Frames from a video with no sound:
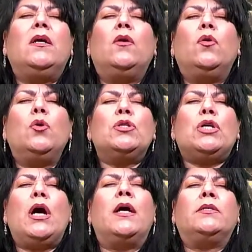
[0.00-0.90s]
hold
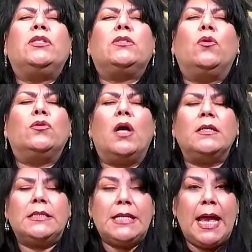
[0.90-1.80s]
on, just hold on
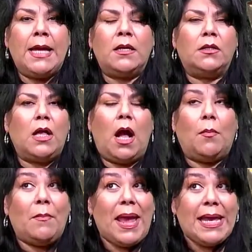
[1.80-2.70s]
to the end, I'll, I'll
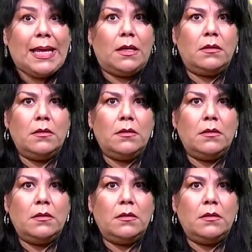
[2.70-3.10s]
make it.